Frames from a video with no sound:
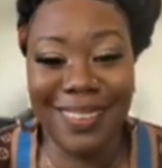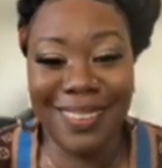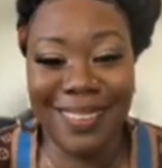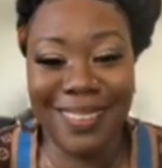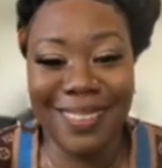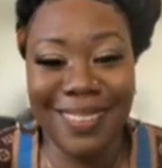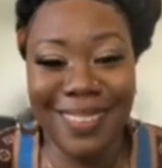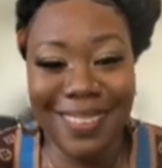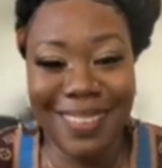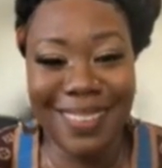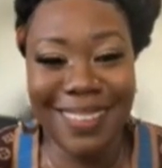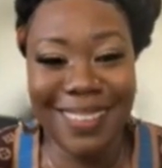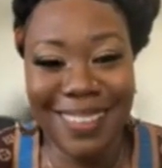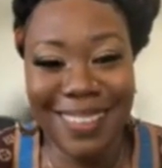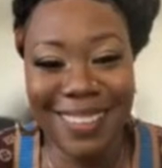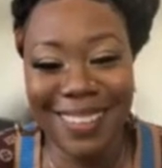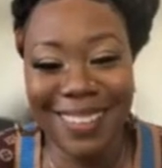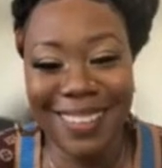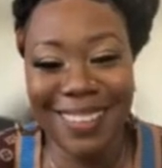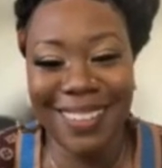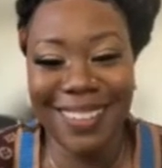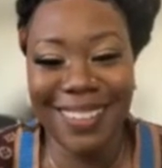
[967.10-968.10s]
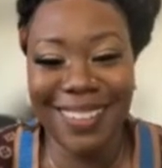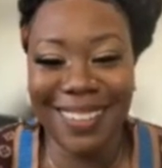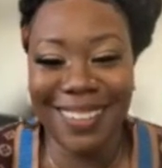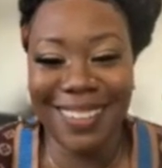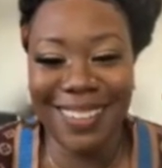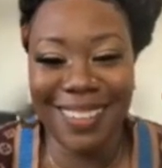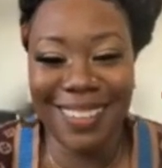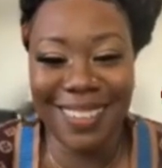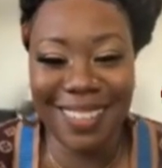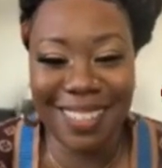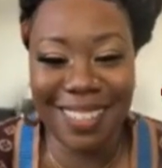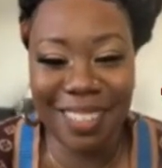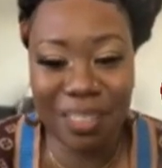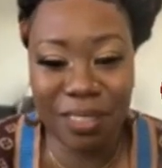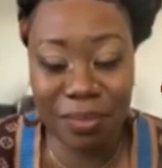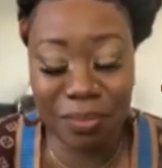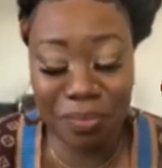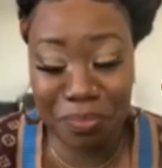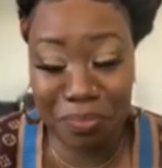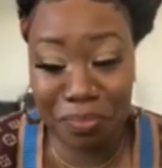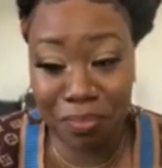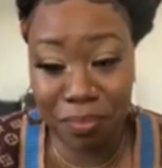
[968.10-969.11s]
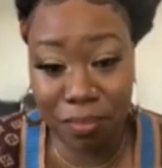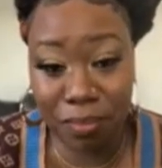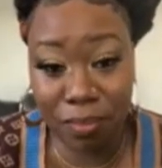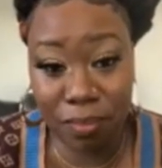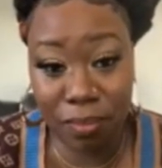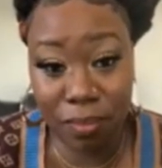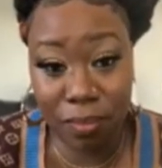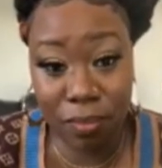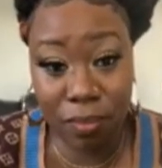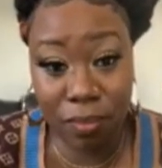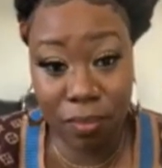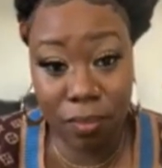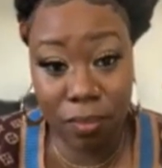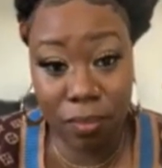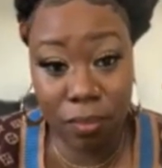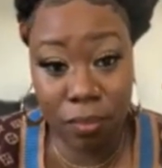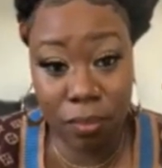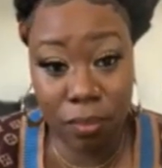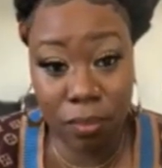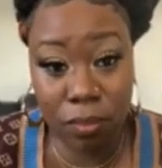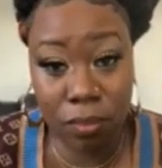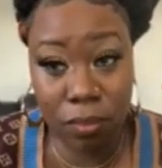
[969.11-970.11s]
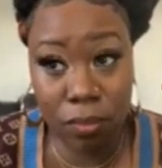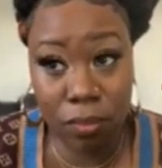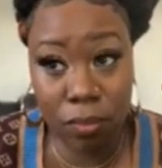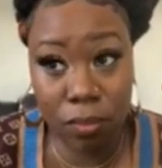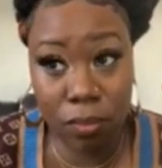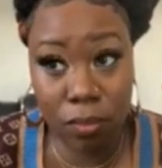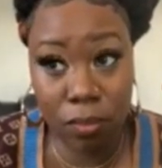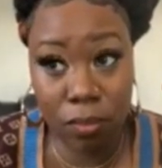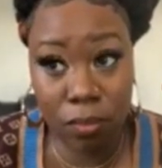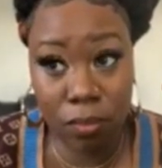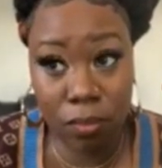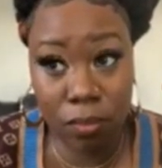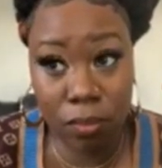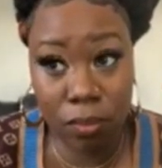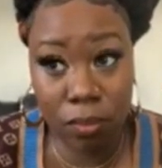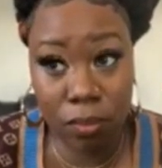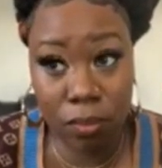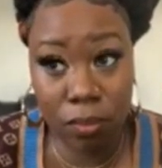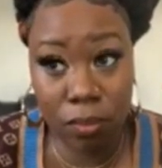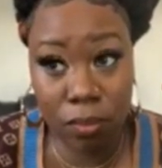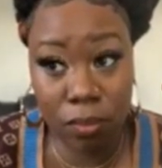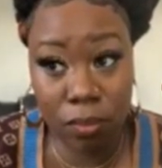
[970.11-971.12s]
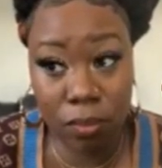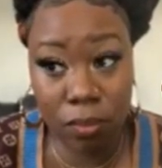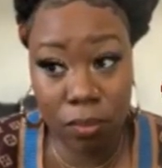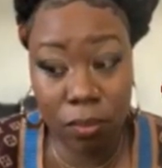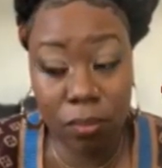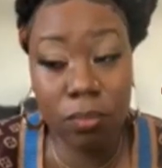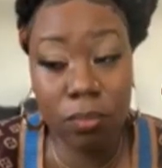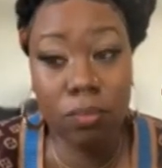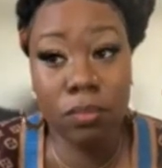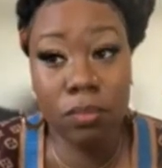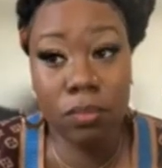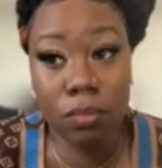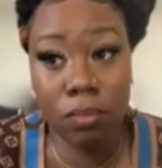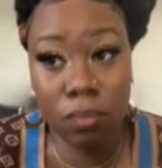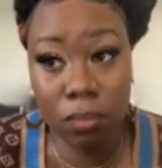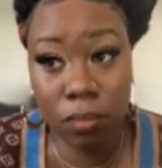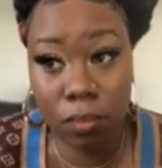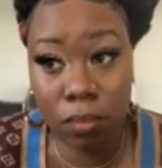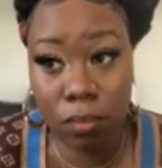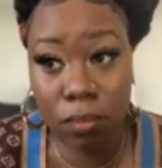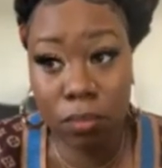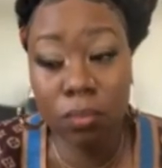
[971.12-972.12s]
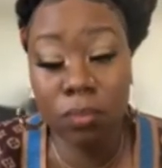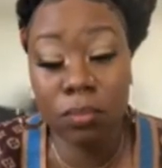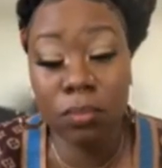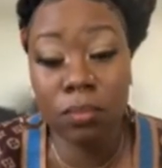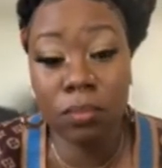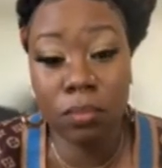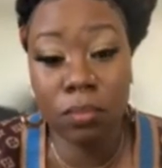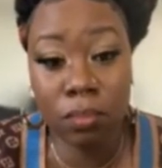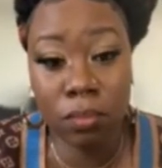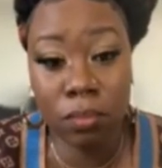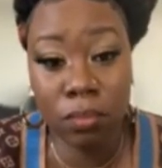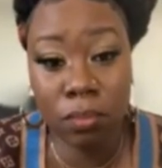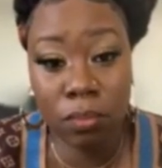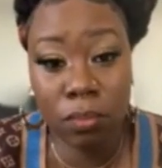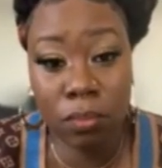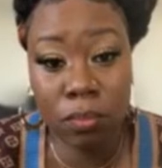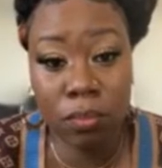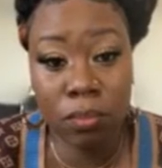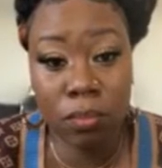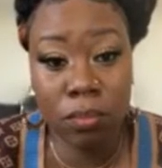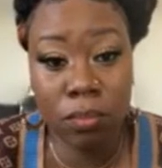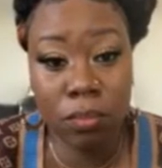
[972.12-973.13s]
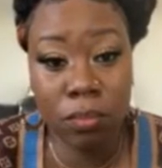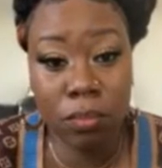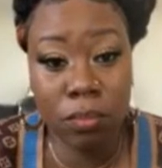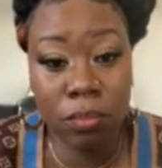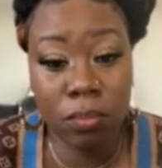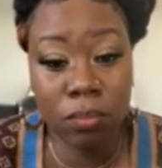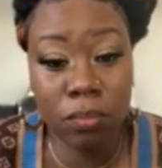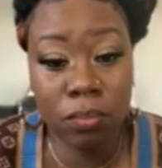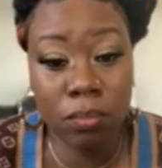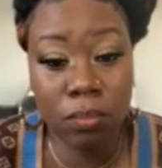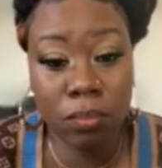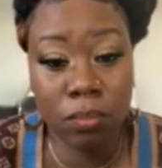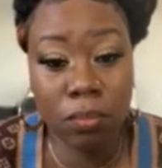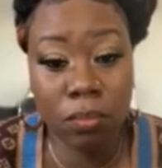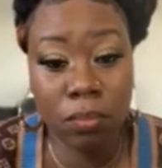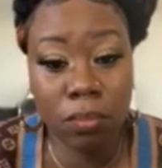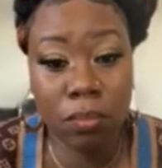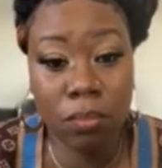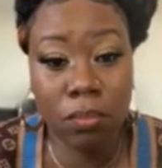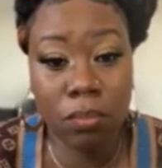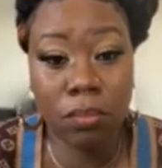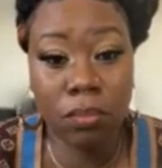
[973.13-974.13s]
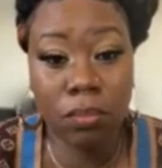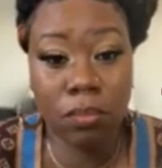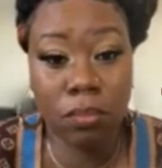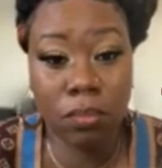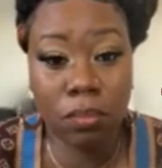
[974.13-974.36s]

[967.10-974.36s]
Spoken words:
[no speech]